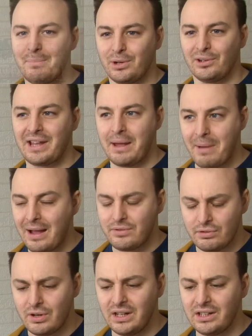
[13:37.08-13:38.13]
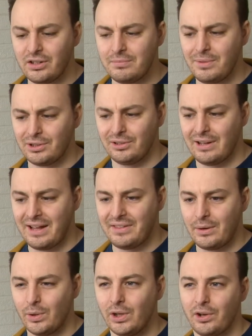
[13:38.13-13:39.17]
model came out, it was a really good model, and
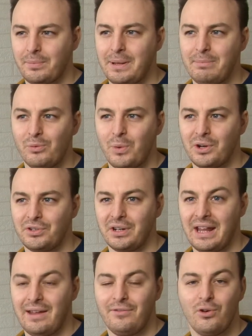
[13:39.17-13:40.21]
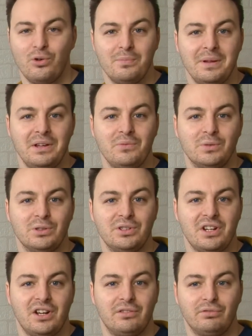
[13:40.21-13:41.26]
there were a lot of people wondering if Hornby
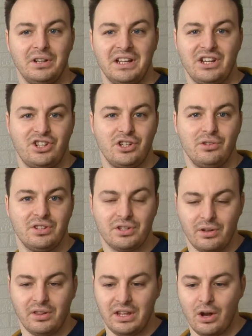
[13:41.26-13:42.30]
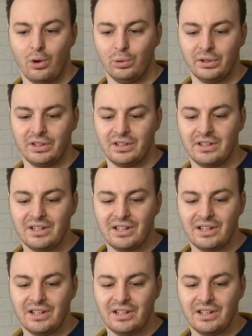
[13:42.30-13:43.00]
would reissue the sort of the older